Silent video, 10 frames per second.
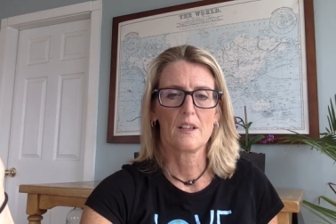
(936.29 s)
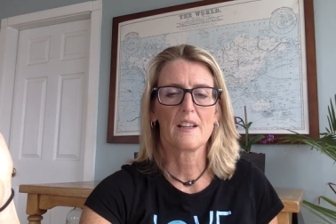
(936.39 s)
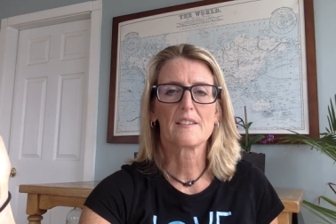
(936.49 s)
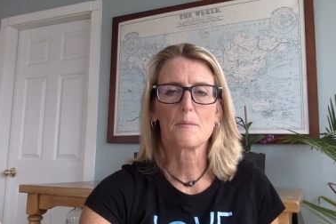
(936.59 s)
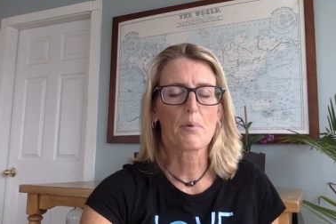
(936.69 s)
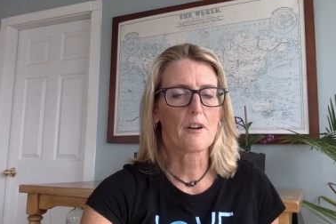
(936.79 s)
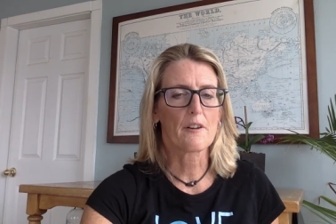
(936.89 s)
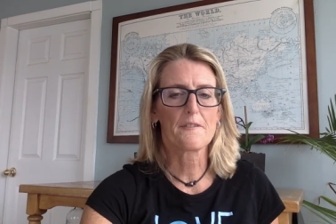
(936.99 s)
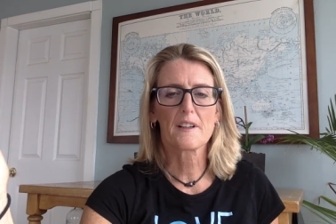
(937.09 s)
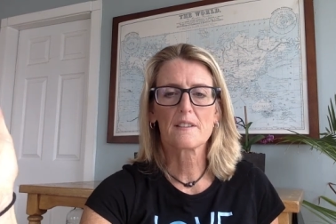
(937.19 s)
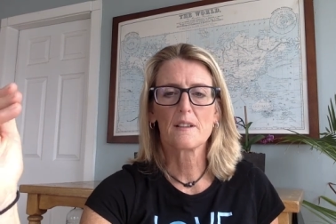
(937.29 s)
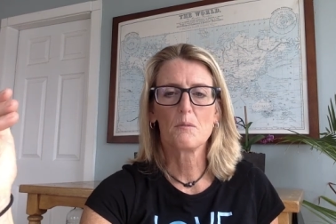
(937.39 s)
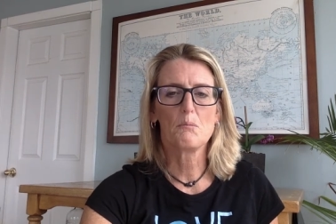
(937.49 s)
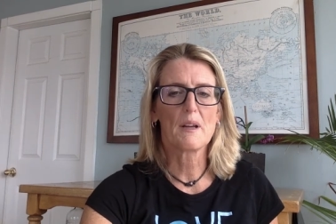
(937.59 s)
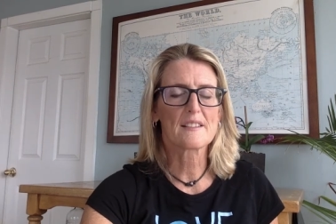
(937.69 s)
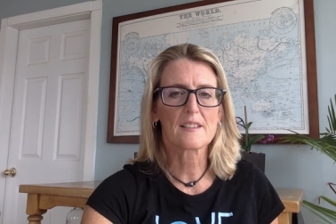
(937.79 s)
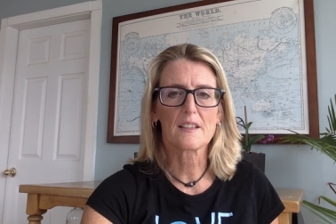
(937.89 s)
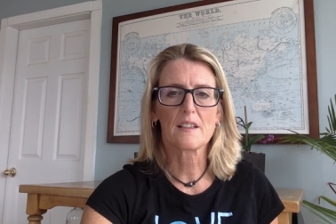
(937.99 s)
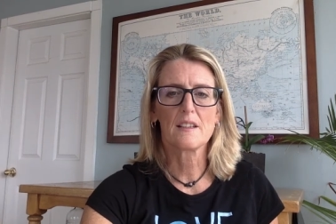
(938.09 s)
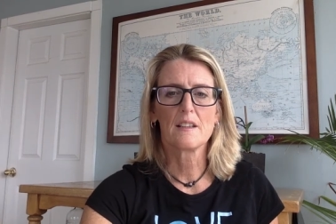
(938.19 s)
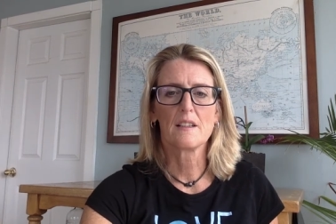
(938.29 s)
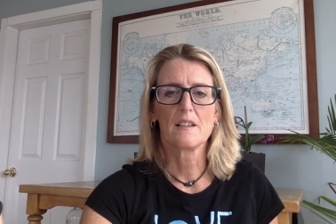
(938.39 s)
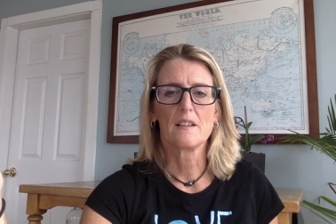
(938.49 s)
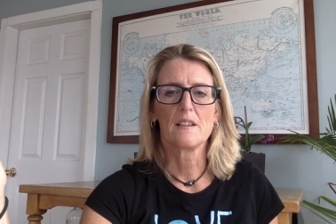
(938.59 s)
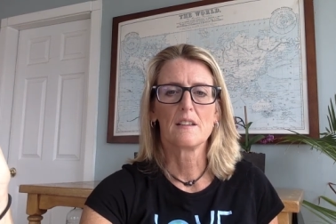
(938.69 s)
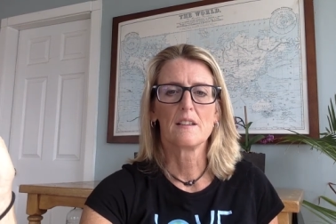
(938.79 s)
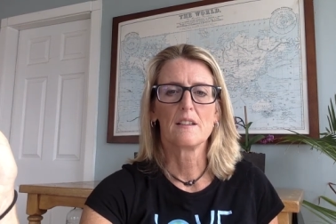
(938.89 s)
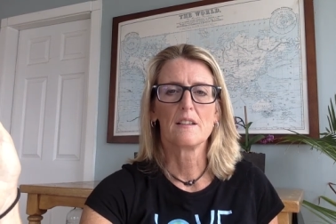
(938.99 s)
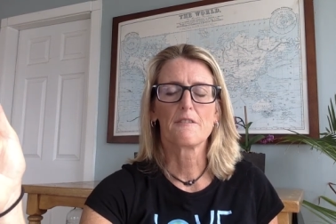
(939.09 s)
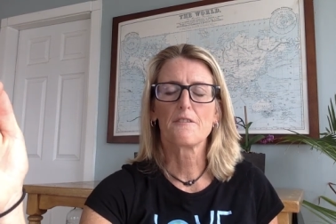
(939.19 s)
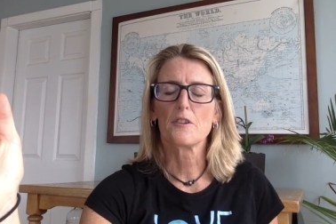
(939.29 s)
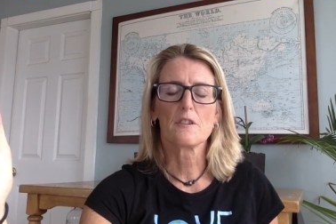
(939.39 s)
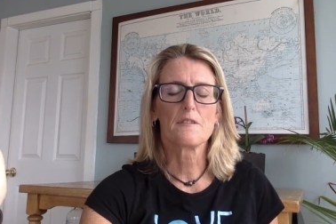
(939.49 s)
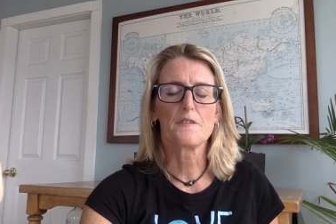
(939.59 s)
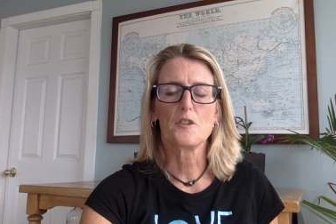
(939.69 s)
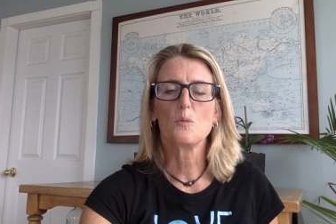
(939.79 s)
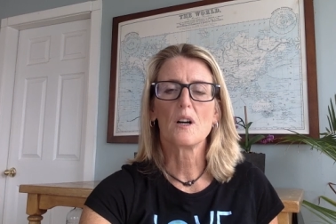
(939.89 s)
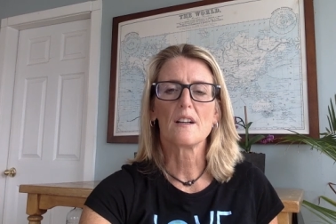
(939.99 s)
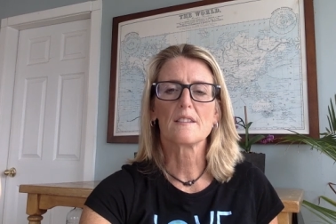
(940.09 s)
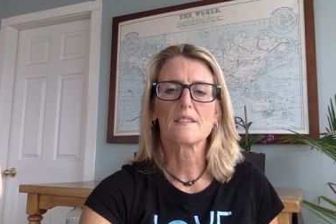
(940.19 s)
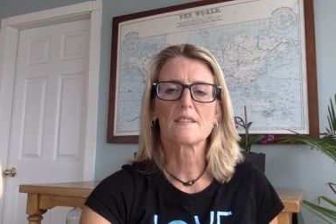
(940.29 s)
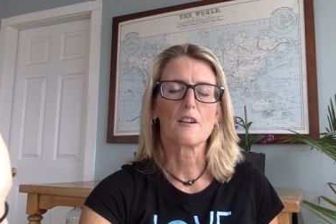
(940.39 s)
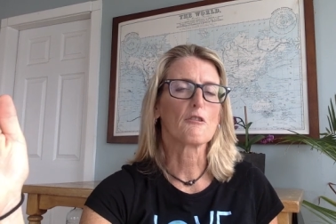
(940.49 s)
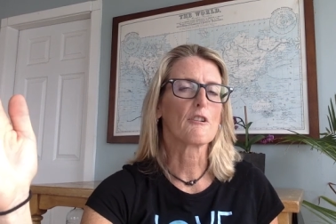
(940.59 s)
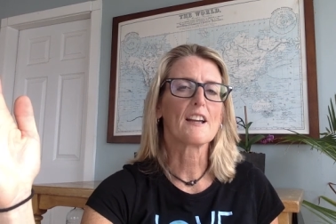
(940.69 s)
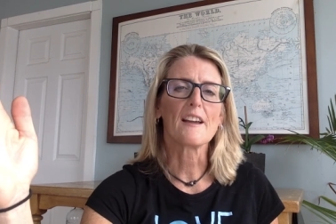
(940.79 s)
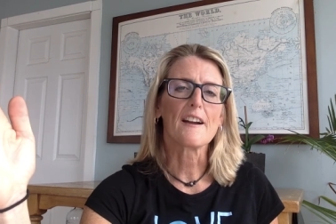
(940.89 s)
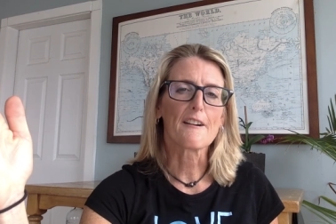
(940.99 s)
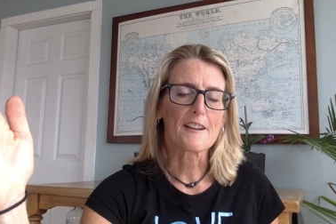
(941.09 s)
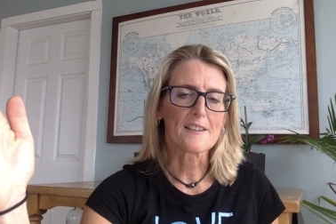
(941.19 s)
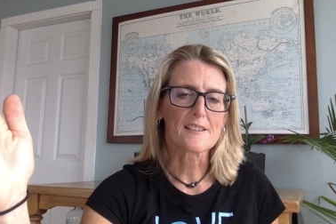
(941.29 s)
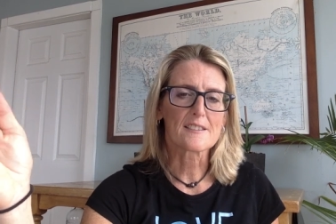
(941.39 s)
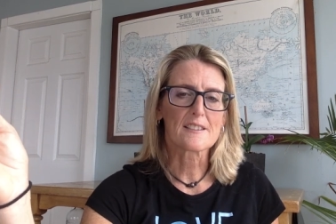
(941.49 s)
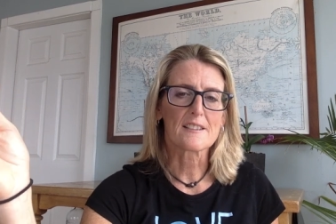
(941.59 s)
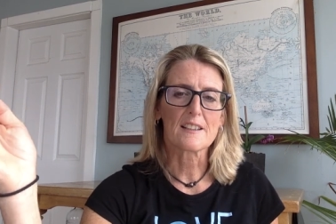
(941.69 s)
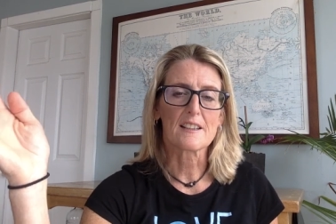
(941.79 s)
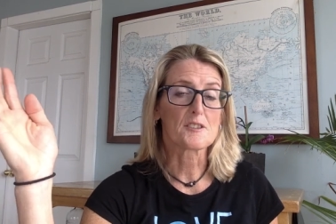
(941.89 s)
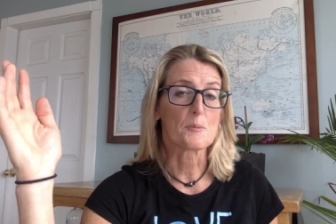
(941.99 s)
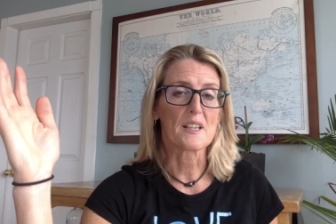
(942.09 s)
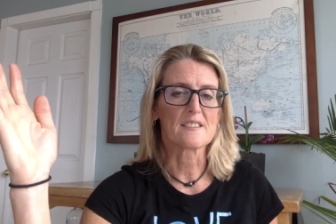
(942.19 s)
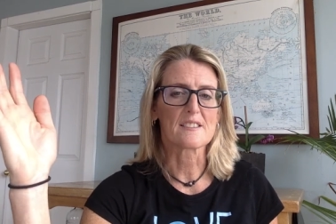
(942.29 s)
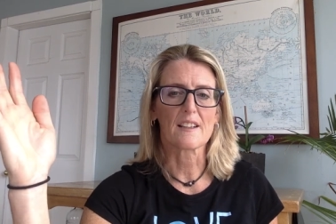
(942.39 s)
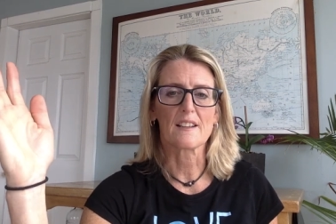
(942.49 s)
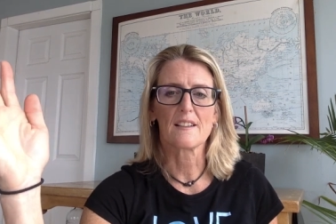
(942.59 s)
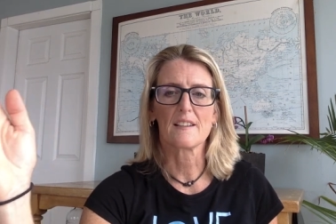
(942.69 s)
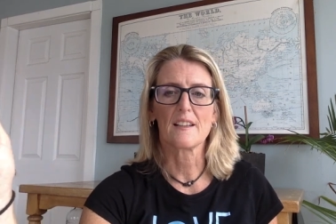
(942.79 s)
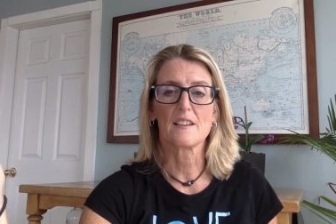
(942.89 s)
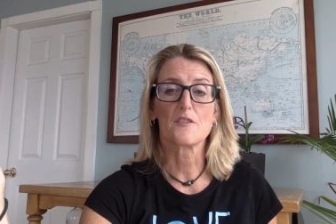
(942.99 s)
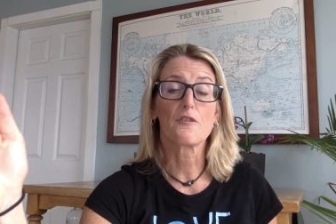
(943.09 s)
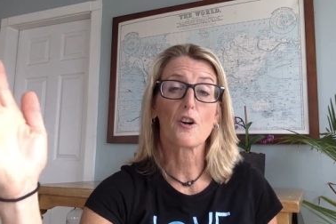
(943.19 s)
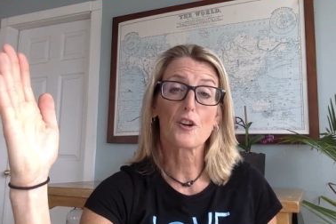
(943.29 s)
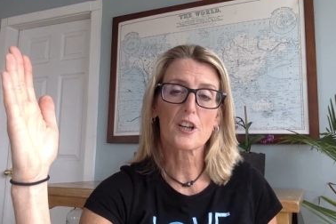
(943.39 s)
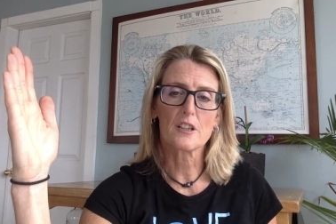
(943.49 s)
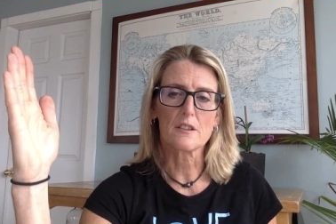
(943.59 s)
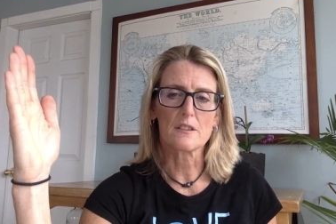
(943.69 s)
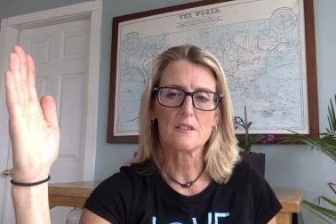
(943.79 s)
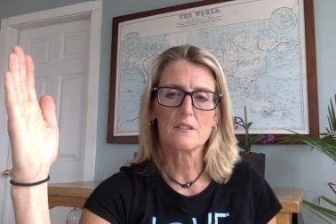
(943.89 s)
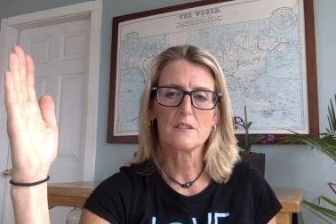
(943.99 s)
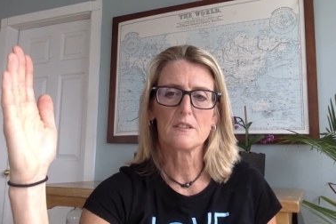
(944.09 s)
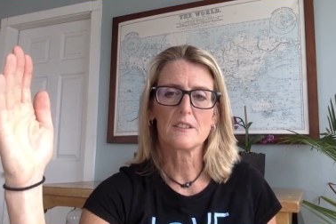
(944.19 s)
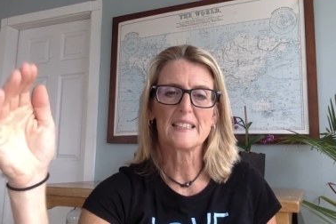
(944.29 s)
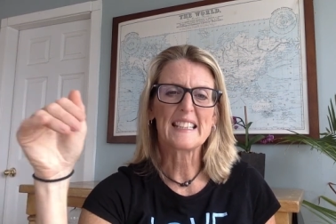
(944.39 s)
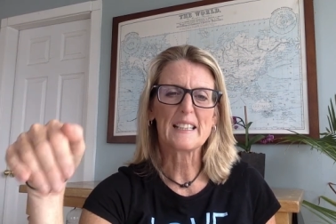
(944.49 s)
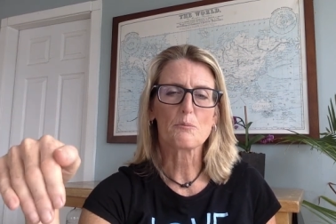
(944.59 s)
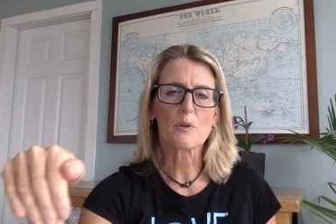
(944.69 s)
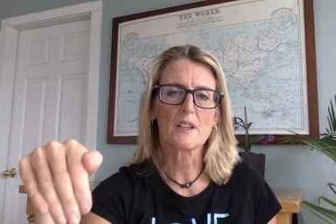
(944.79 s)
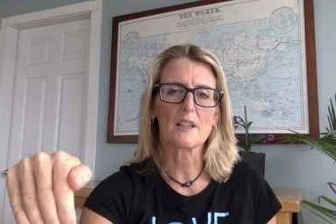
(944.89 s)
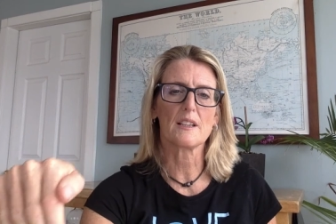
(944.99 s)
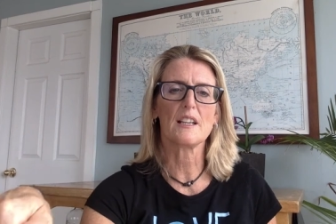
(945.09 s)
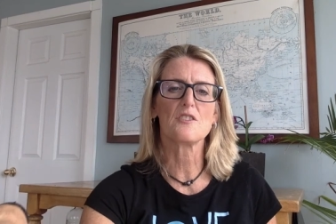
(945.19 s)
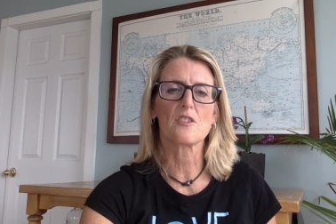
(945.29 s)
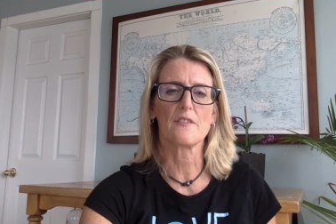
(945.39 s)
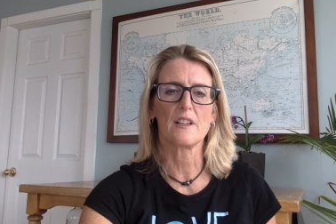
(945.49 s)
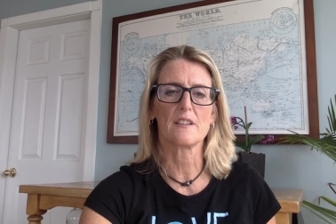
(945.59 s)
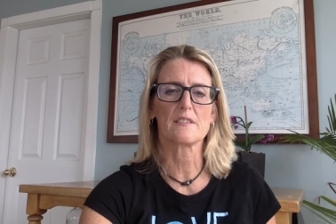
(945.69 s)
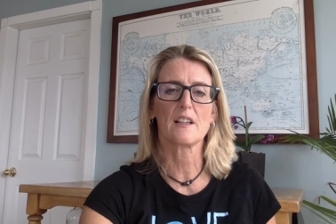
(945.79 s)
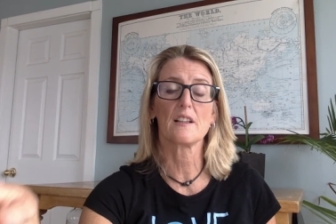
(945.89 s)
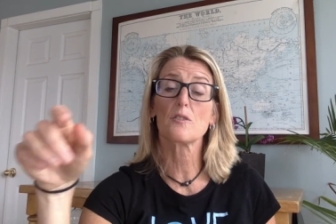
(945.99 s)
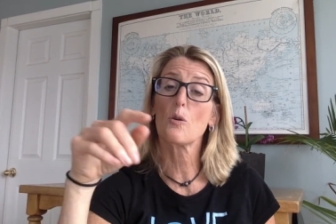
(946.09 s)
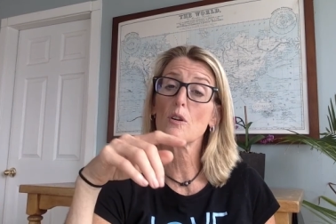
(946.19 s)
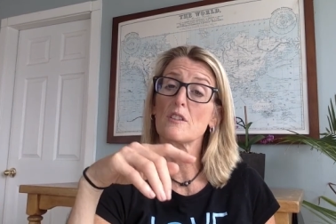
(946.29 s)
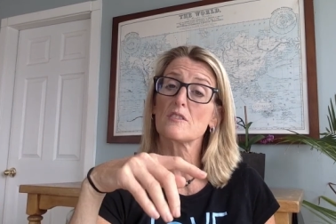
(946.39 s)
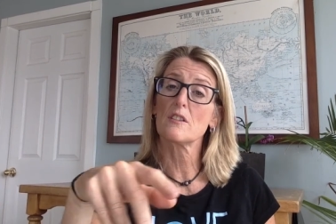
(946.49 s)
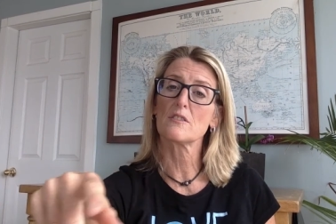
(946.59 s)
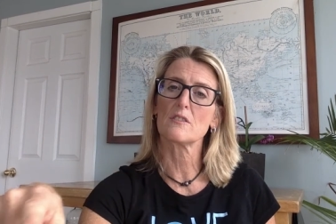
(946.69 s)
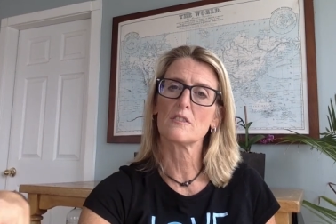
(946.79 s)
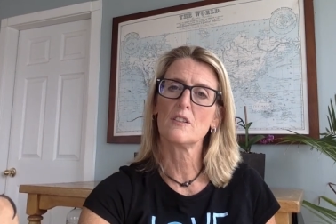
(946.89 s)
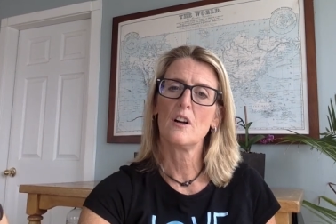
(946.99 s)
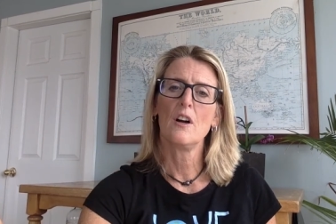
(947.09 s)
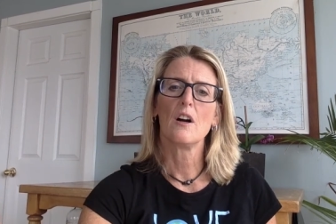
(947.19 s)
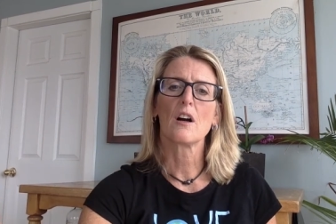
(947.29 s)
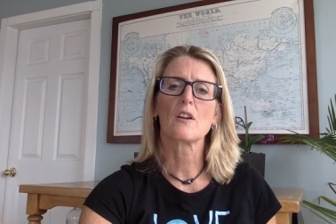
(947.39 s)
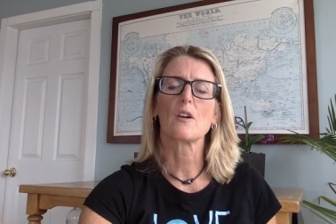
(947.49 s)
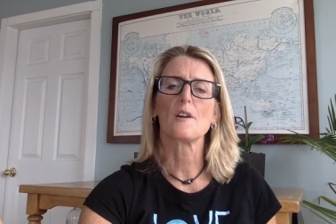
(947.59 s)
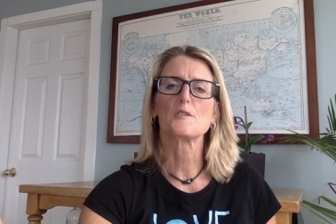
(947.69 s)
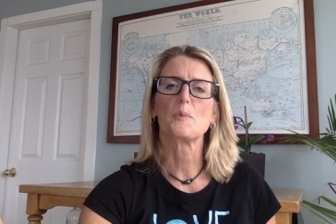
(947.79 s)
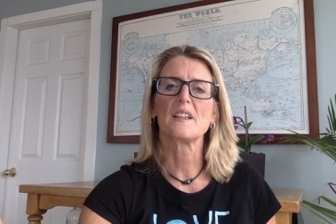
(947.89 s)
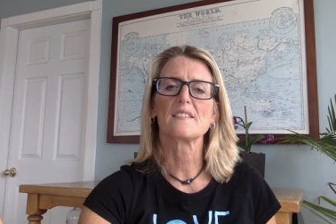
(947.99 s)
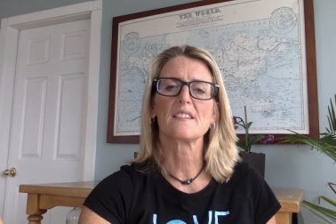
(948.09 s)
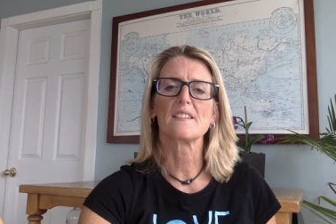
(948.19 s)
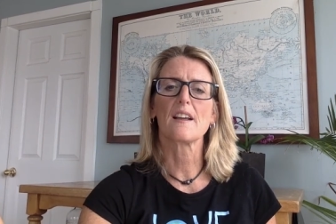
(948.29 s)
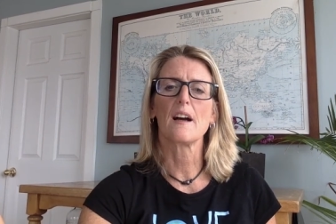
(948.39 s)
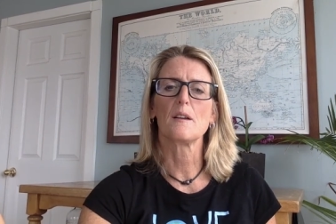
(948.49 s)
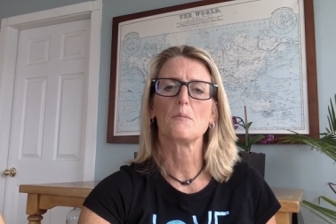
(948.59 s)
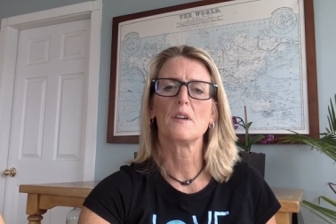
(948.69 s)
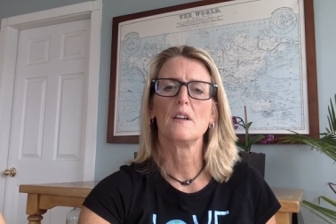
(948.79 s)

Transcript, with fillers: It's imperfect, messy, full of nuance and gray areas. It's amazing. It's vertical, deep within each of us, and it's horizontal across space and time,